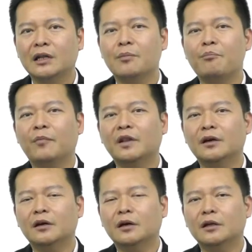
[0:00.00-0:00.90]

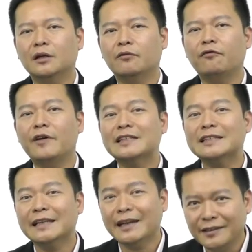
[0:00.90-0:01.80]
the
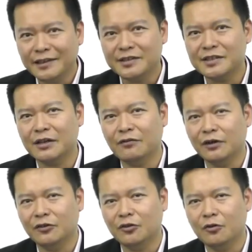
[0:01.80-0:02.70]
facilities
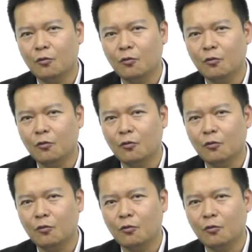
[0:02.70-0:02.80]
given to you.